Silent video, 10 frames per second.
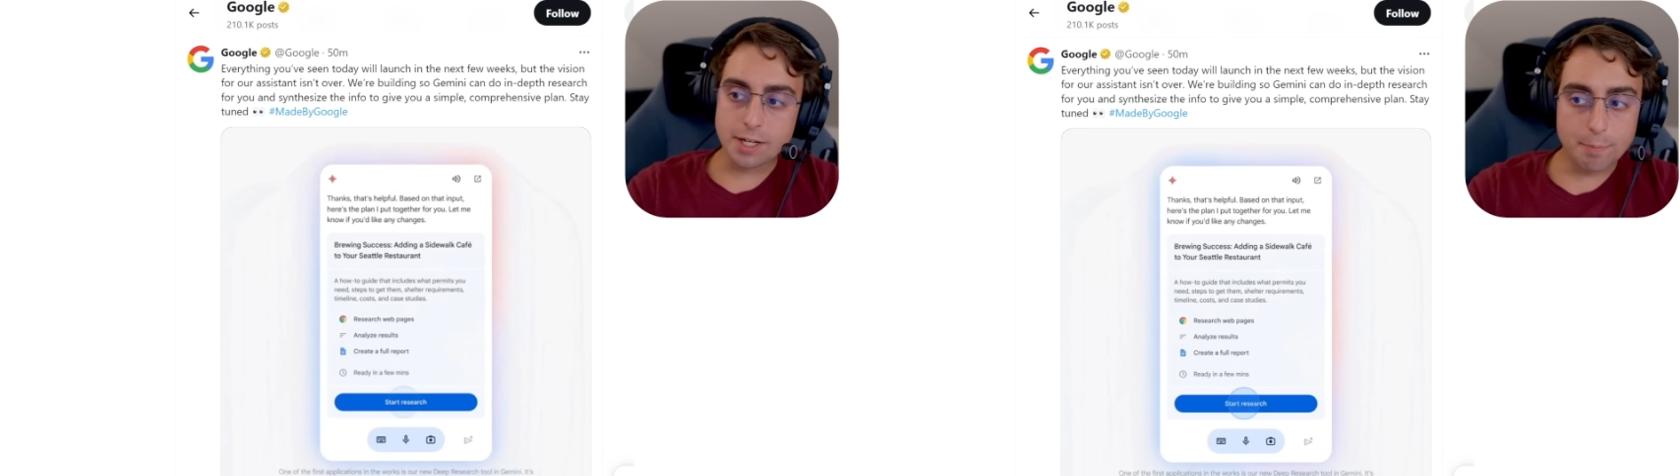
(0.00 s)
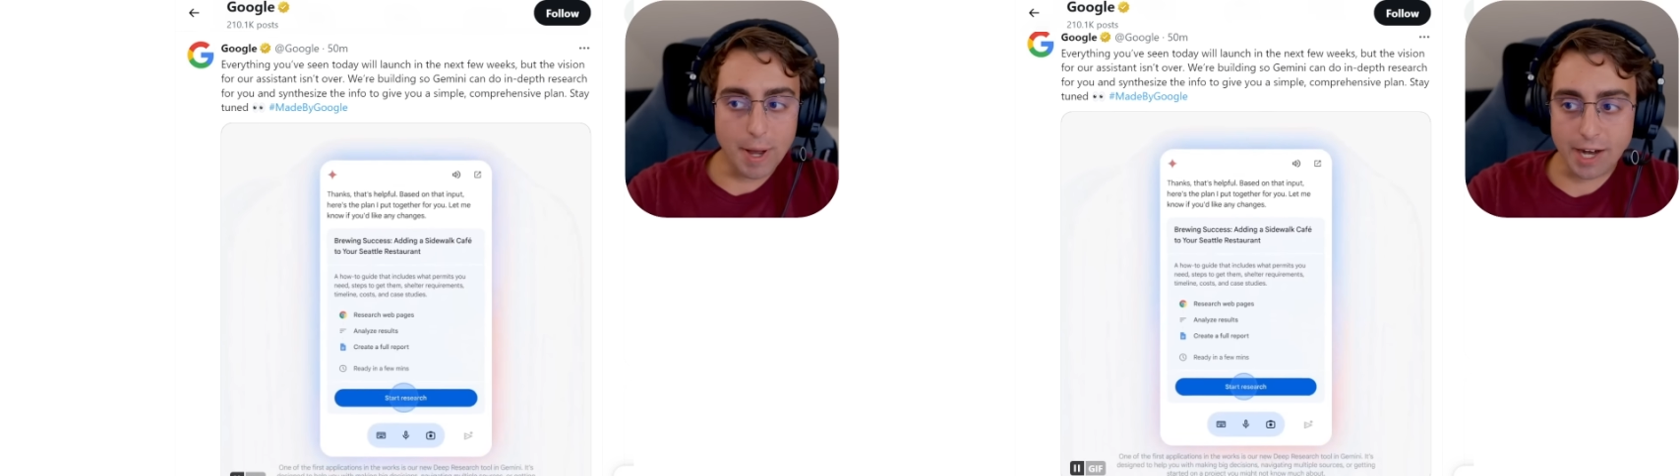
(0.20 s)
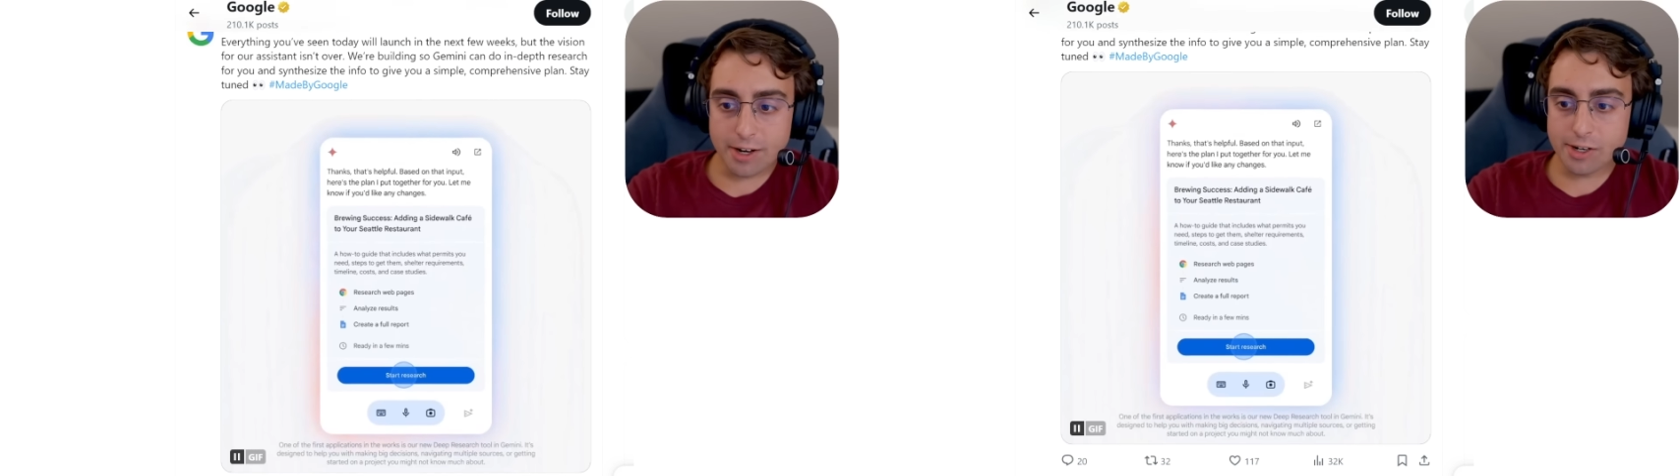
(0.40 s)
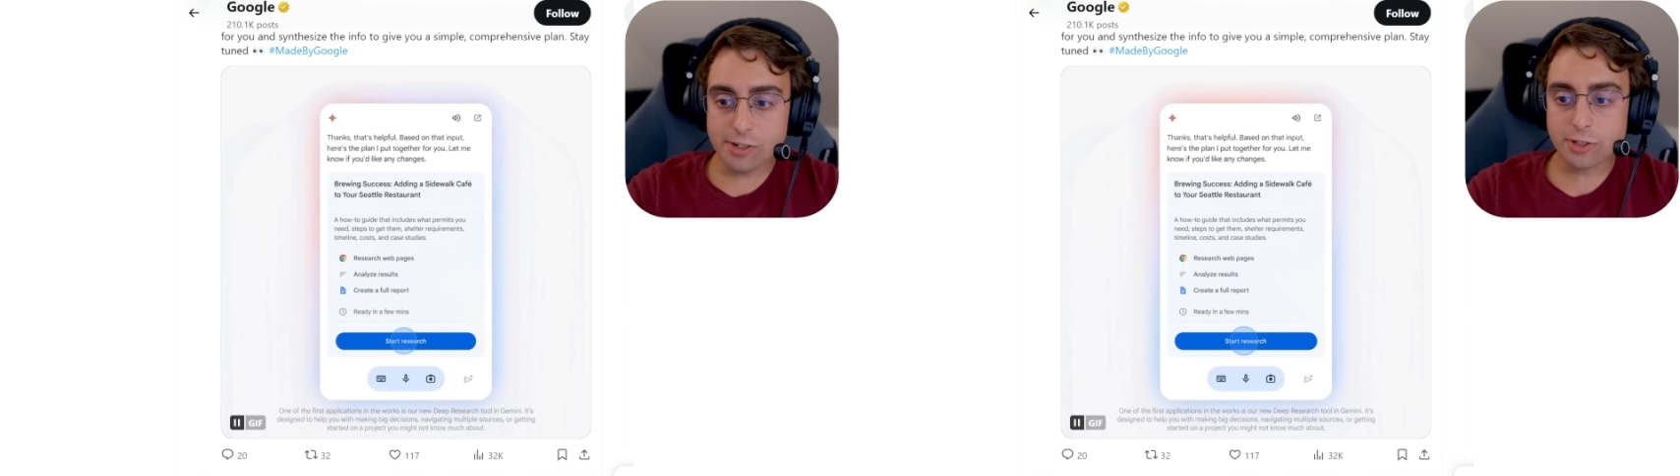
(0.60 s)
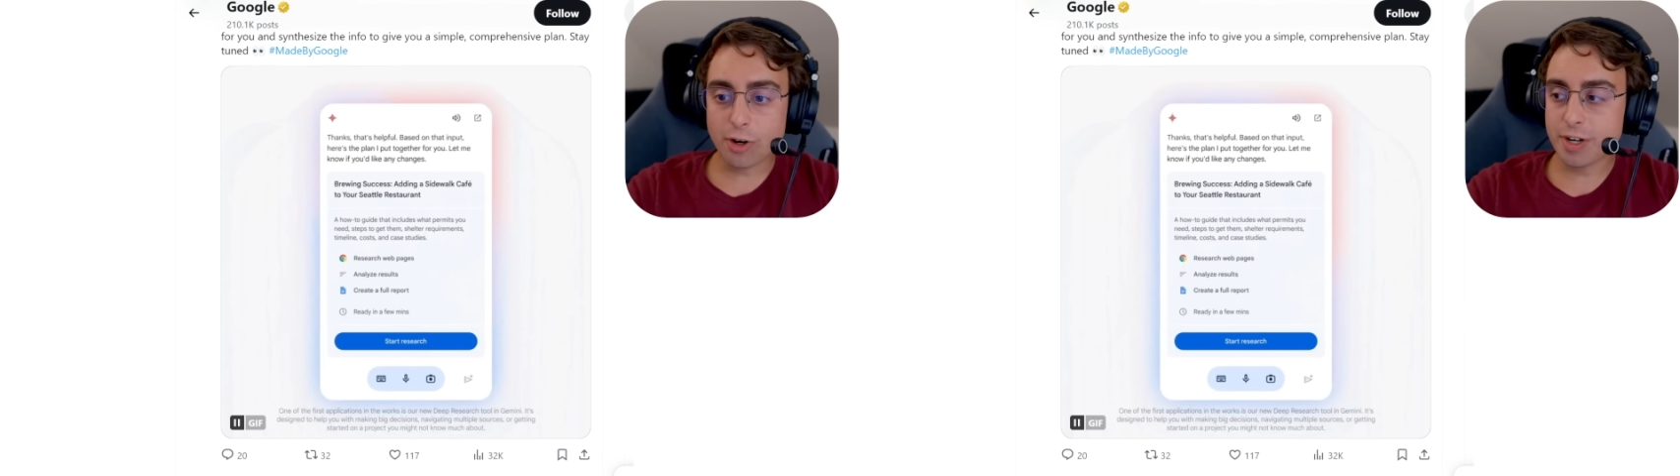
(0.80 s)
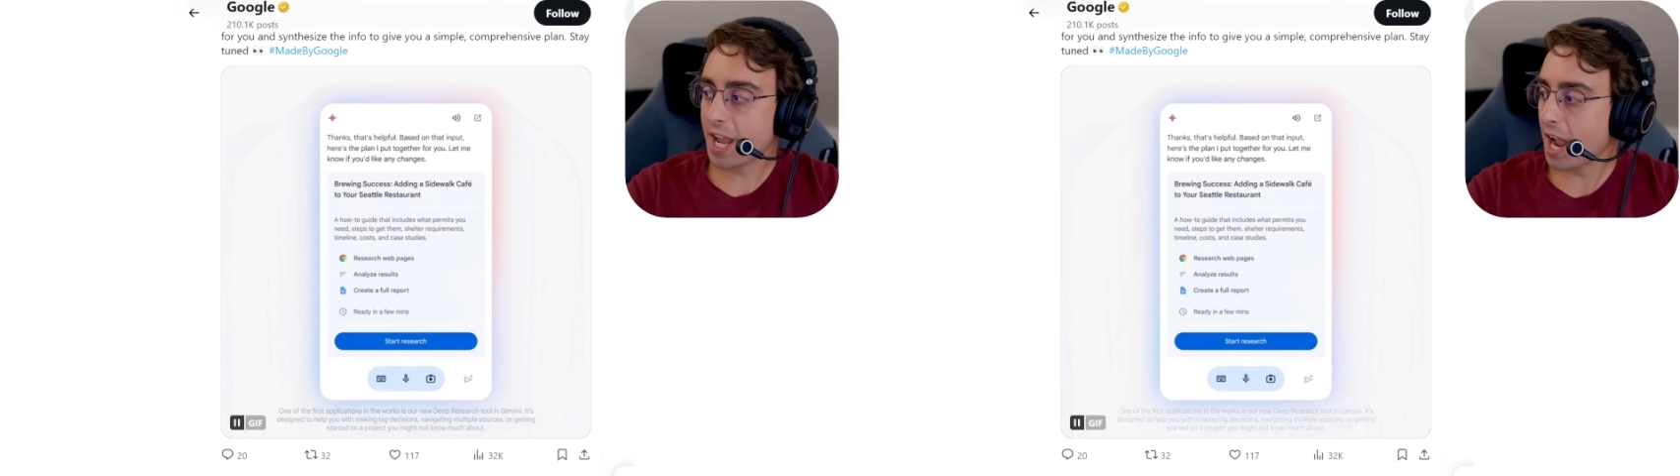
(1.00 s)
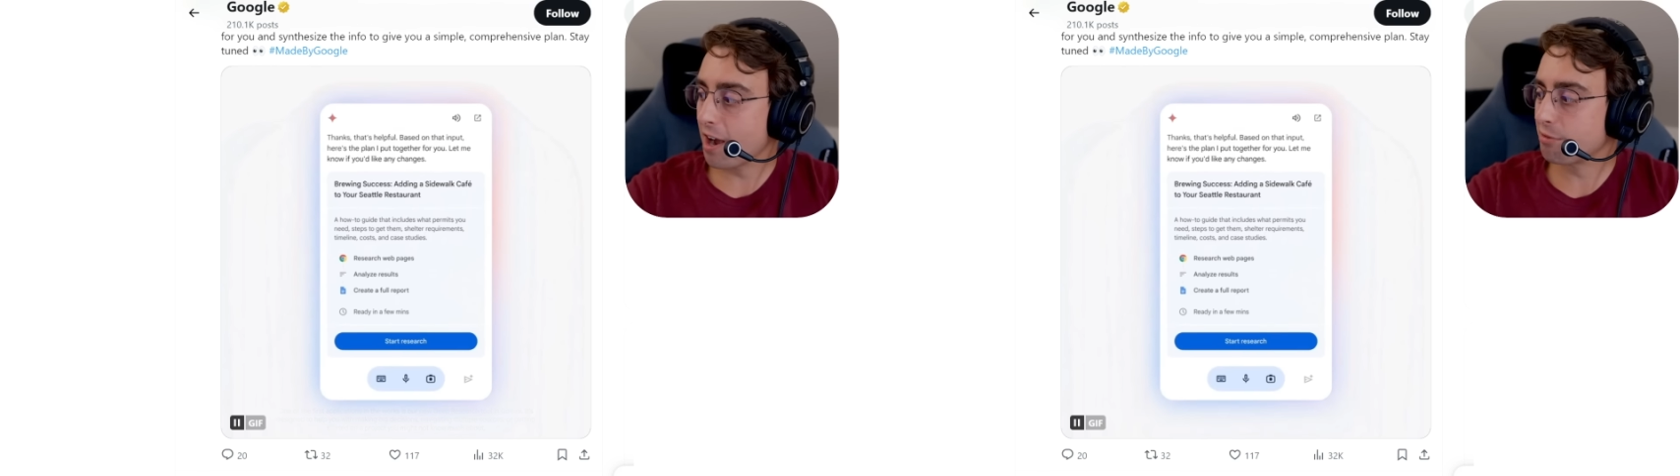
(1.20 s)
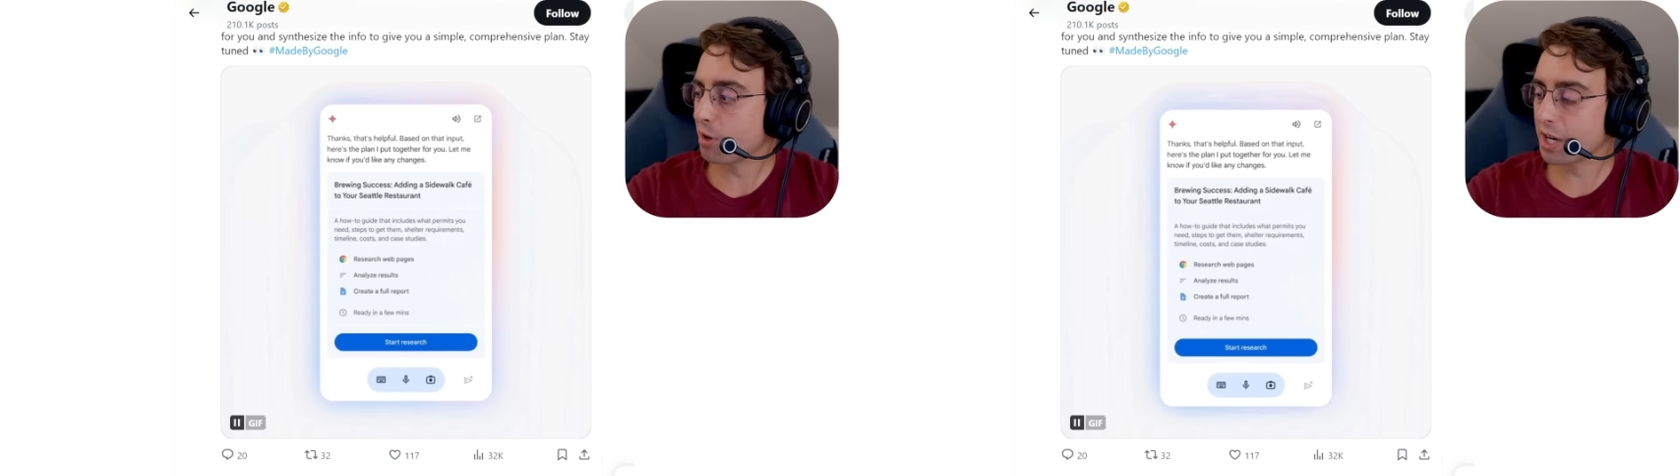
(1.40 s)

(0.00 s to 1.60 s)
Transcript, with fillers: competitors already have